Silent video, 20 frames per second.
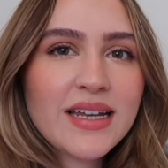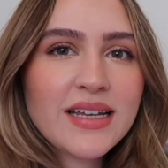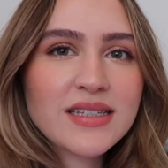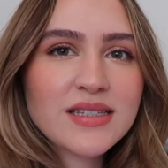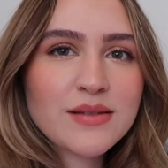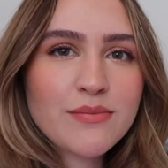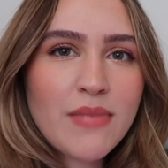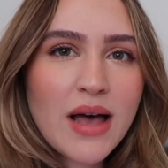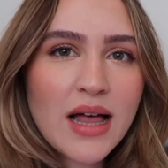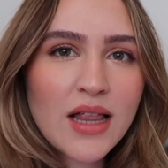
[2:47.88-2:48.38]
it
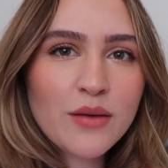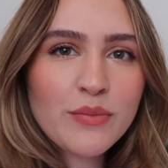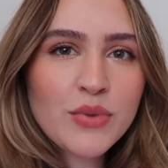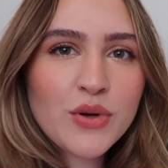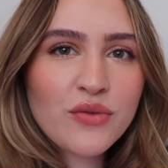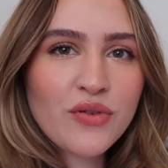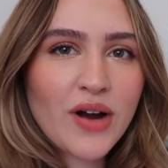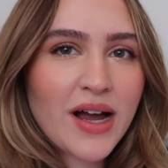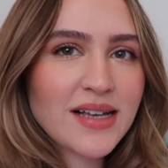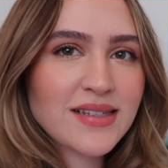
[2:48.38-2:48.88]
is
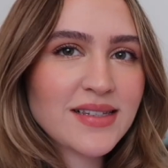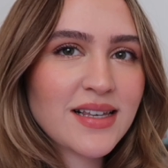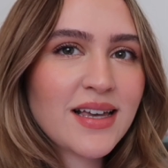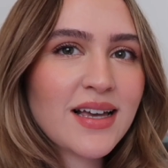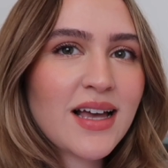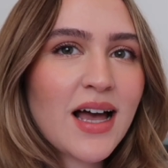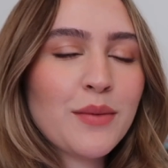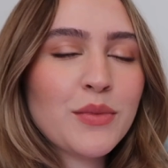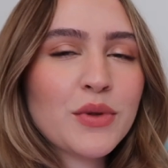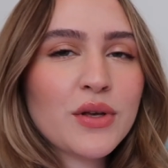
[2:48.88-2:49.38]
Malibu
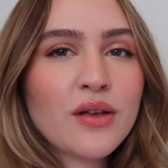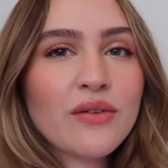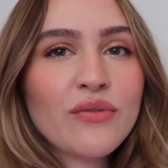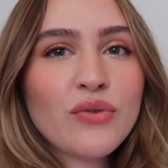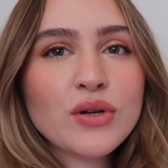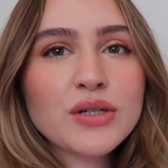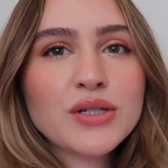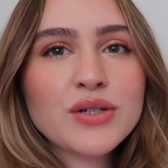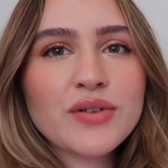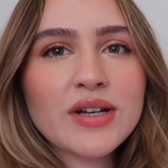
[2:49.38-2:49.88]
Rising. I'm looking
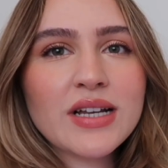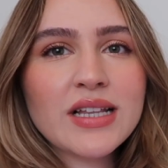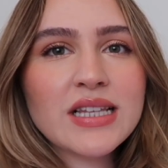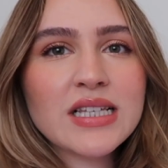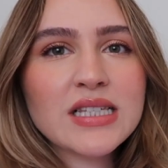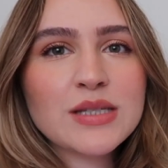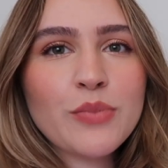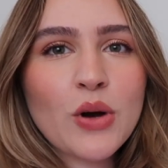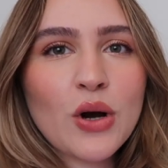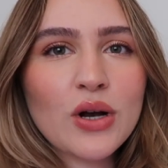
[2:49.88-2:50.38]
forward to reading
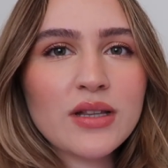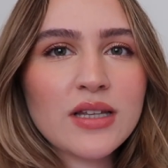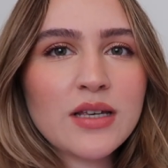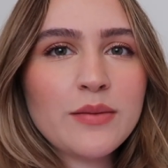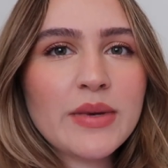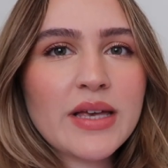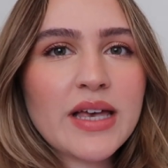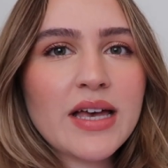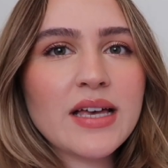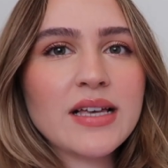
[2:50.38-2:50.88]
this partly
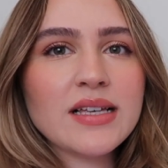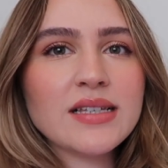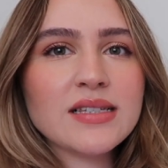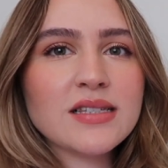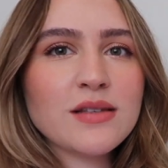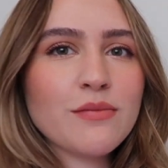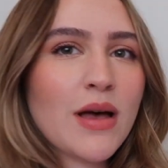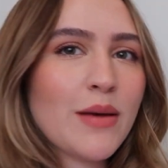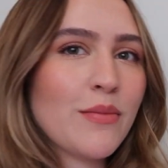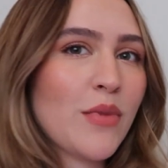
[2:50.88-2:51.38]

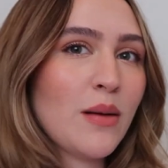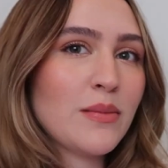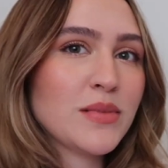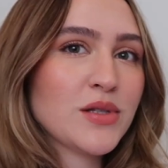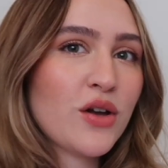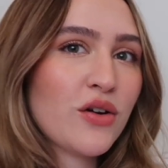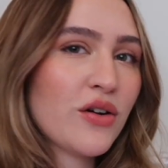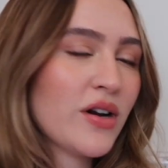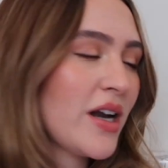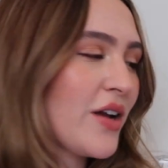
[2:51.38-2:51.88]
because my
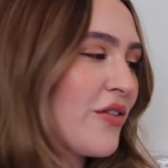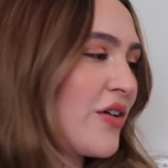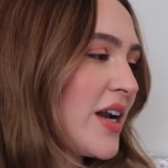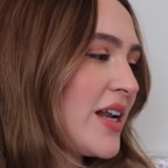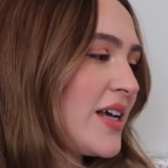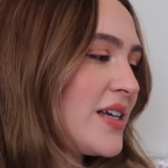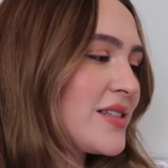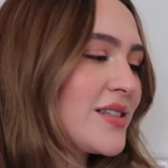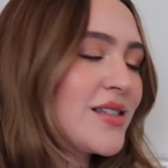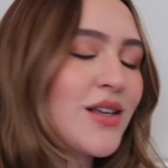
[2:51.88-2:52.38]
mom's already read it,